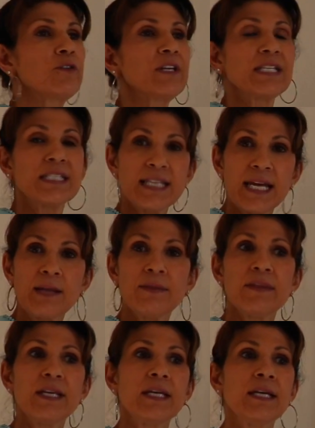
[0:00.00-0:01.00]
or the
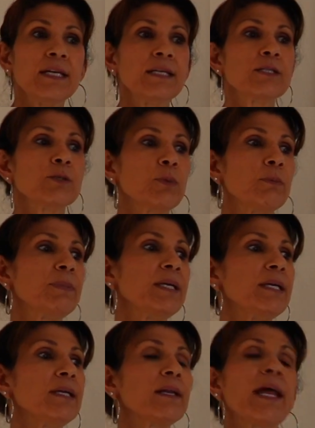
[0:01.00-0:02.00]
xanthines would
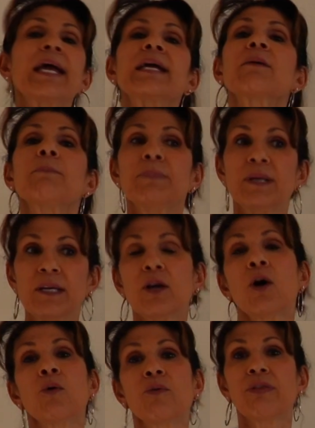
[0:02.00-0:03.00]
be like
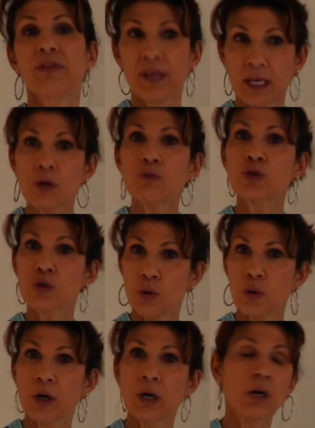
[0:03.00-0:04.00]
PO
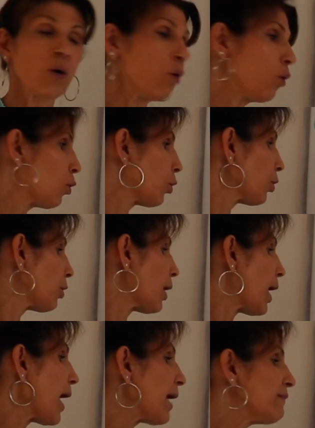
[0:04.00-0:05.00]
Theo-Dur
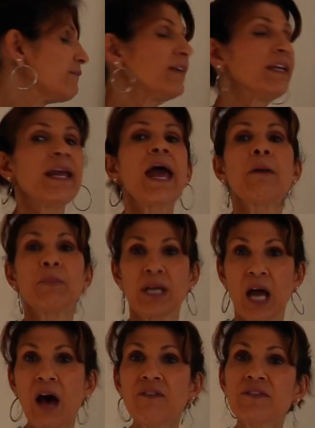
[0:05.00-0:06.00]
or IV
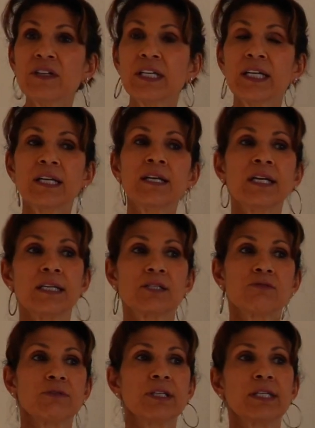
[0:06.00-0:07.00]
aminophylline.
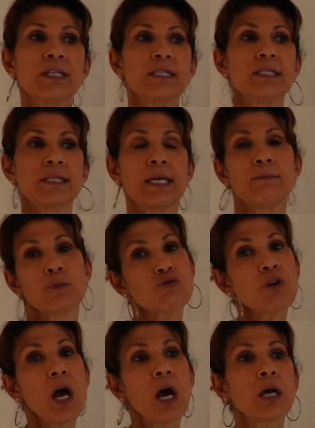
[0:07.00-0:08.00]
It's really the same
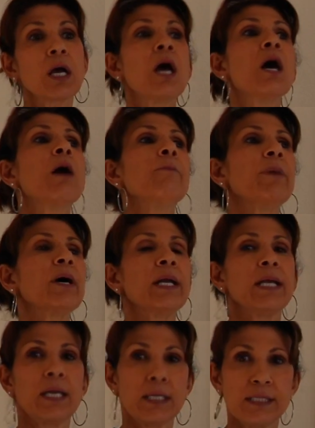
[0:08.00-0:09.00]
drug,
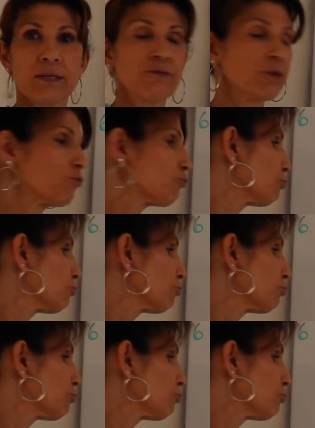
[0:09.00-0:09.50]
but a different